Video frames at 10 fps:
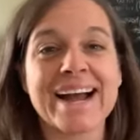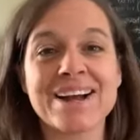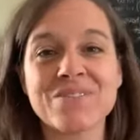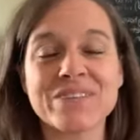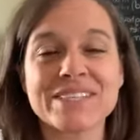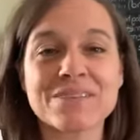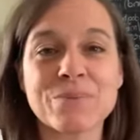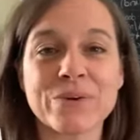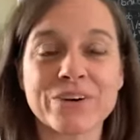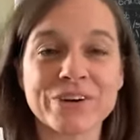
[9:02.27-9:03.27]
of the
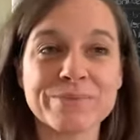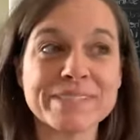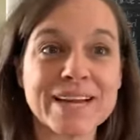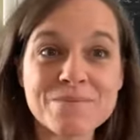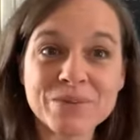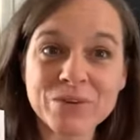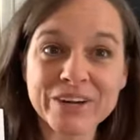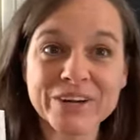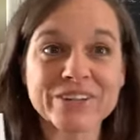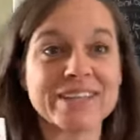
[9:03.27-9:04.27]
support group, some
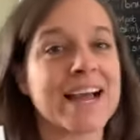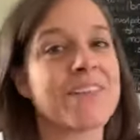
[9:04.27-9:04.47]
quicker than